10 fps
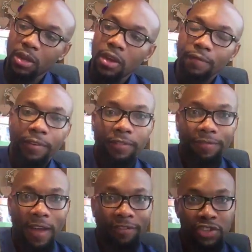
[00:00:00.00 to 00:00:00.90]

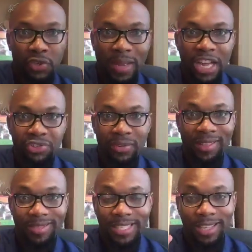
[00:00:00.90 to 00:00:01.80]
55 to 200,
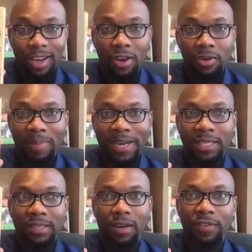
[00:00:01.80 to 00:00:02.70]
and this alone by
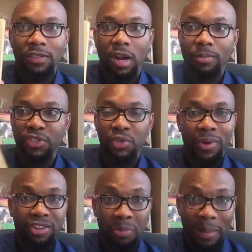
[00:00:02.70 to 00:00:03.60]
itself is almost
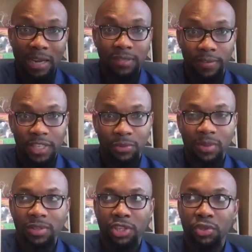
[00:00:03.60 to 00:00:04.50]
200 pounds for this
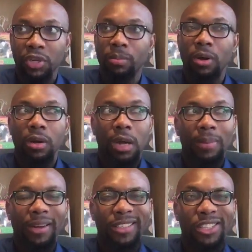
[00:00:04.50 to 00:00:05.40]
one. So you're talking
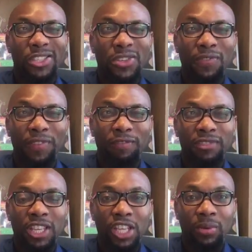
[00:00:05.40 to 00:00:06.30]
about
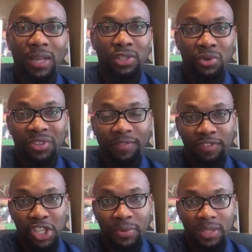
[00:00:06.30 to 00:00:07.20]
250
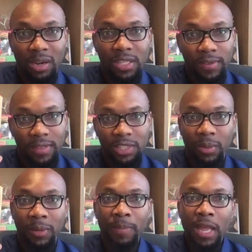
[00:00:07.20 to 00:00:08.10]
US dollars for this
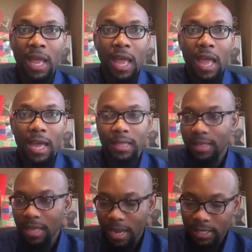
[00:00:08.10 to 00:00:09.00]
one. And
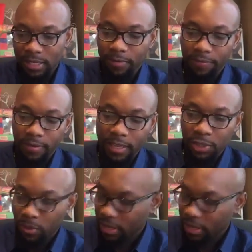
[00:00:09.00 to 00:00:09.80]
then, like I said, for this one